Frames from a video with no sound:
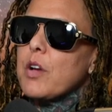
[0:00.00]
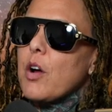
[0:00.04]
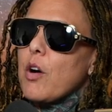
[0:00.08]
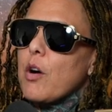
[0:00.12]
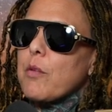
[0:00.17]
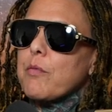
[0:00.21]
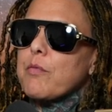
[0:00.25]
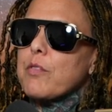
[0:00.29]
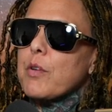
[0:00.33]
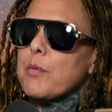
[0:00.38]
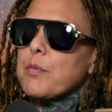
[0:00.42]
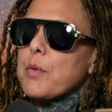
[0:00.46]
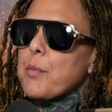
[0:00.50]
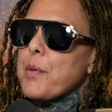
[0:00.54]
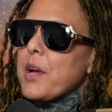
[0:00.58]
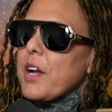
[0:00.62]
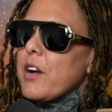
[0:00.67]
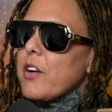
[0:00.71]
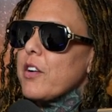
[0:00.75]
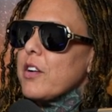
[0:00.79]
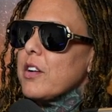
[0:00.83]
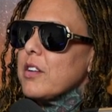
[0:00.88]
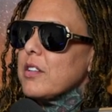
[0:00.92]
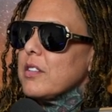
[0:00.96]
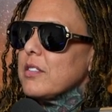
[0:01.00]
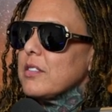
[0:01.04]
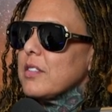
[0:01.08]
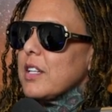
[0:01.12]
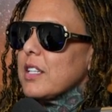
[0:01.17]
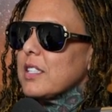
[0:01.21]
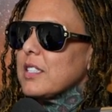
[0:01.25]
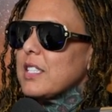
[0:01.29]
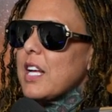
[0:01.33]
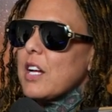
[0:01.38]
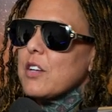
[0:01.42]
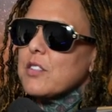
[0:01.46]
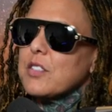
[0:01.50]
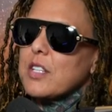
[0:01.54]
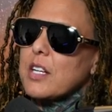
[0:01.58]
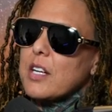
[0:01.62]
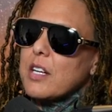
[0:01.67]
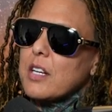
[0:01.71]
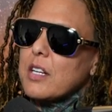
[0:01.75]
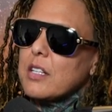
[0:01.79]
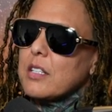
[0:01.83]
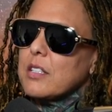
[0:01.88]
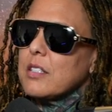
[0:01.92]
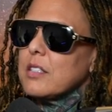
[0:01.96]
no, I'm from the Bay Area, okay. San
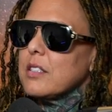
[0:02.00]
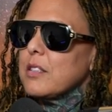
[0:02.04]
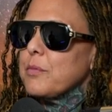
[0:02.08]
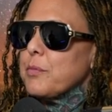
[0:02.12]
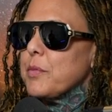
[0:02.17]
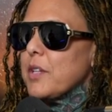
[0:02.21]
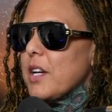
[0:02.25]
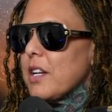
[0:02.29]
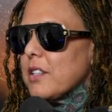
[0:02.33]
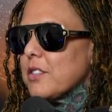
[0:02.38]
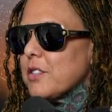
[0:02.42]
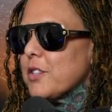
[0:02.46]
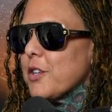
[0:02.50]
Jose, that